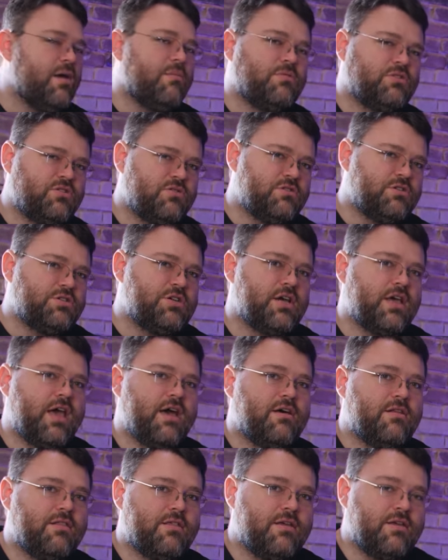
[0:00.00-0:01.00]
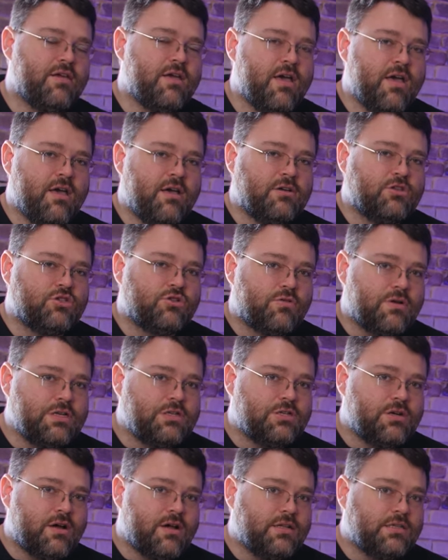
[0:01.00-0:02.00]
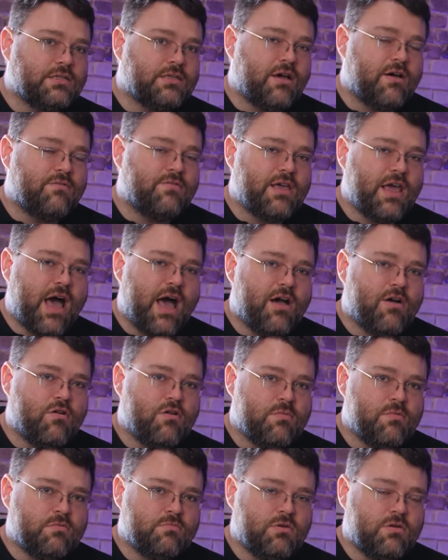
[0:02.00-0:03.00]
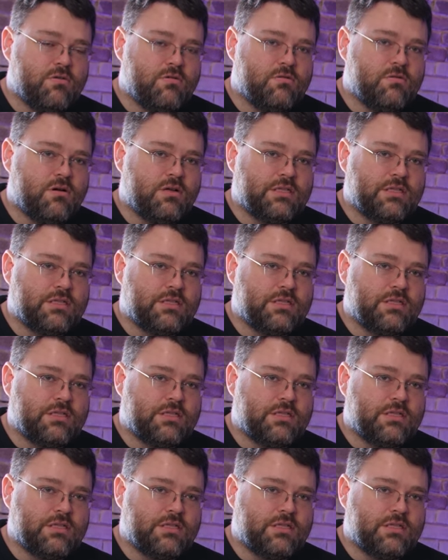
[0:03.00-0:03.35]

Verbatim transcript: Be sure to check out the screenshots of the IOMMU